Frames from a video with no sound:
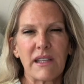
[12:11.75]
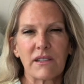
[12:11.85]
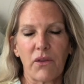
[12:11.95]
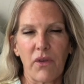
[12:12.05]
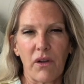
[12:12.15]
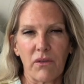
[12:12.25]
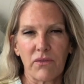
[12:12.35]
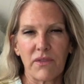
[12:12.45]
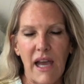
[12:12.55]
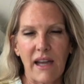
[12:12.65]
So
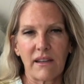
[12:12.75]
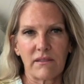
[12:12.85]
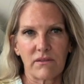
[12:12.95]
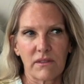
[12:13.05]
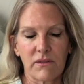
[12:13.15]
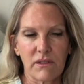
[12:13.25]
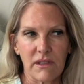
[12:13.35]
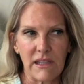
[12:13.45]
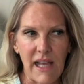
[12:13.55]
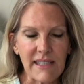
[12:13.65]
that
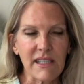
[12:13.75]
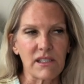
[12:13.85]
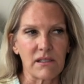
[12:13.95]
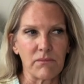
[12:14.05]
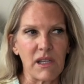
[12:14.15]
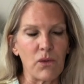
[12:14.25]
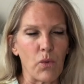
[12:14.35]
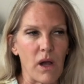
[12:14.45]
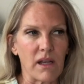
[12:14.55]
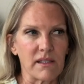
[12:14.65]
lesson to me
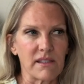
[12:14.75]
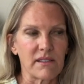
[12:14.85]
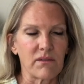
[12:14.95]
was,